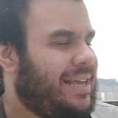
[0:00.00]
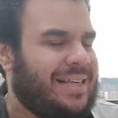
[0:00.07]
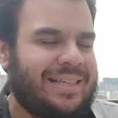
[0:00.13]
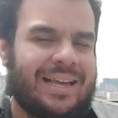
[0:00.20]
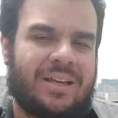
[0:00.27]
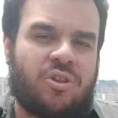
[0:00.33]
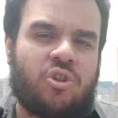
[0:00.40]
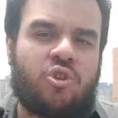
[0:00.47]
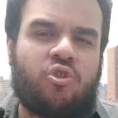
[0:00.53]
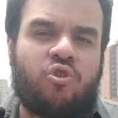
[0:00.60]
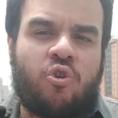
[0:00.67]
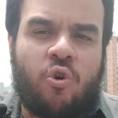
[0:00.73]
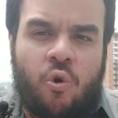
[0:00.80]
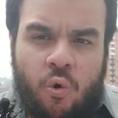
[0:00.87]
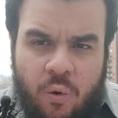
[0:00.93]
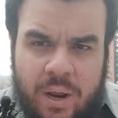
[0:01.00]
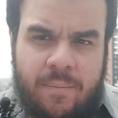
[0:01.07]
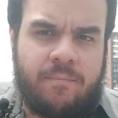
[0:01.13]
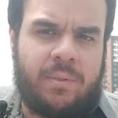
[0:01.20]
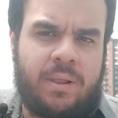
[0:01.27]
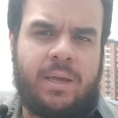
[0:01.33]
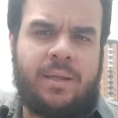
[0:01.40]

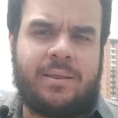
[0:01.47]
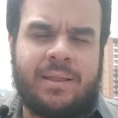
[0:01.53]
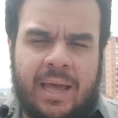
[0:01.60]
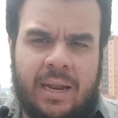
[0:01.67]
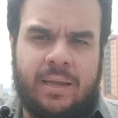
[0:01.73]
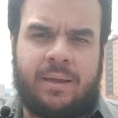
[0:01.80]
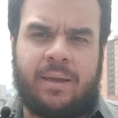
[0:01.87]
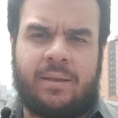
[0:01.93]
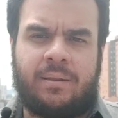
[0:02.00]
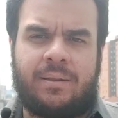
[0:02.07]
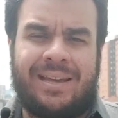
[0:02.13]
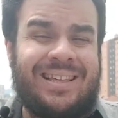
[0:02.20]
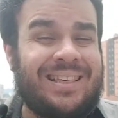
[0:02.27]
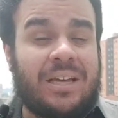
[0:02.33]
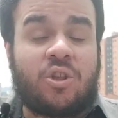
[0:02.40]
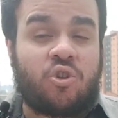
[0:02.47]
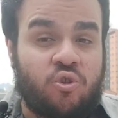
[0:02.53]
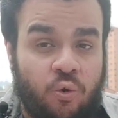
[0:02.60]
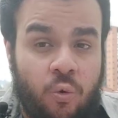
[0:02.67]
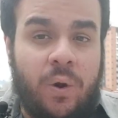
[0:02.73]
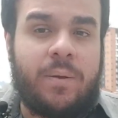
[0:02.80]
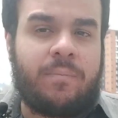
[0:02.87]
extremely delicate. It's
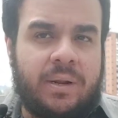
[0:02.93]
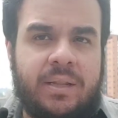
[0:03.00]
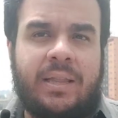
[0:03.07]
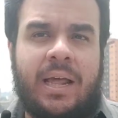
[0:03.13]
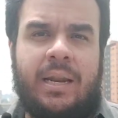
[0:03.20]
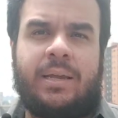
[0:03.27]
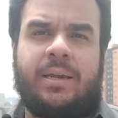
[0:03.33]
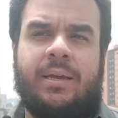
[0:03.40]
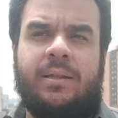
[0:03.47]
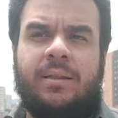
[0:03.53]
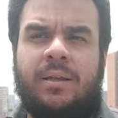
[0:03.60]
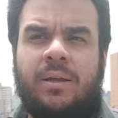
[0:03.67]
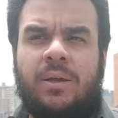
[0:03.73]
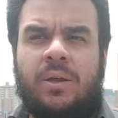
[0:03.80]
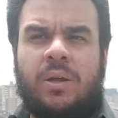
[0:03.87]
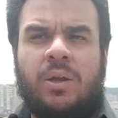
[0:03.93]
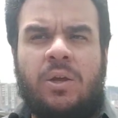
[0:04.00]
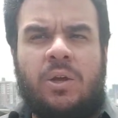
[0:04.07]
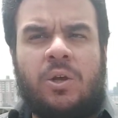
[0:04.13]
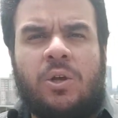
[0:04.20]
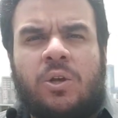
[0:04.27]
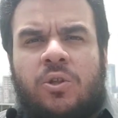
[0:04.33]
extremely delicate.
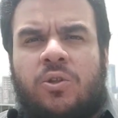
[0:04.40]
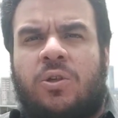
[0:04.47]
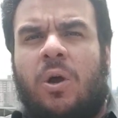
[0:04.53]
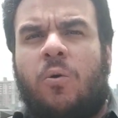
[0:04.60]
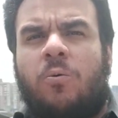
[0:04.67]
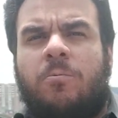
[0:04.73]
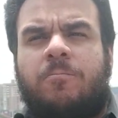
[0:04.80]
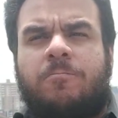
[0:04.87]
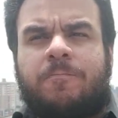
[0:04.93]
So,